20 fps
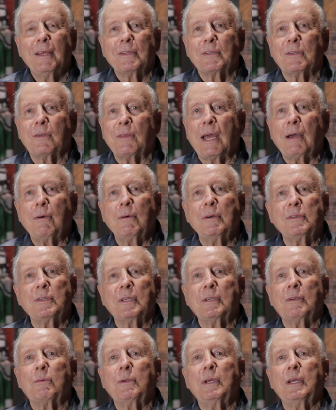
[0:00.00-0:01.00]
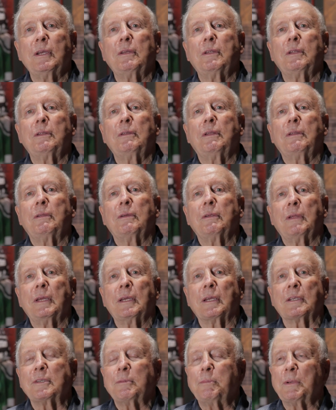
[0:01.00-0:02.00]
So that was a real
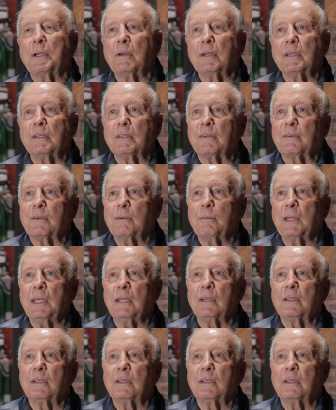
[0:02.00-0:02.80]
experience for me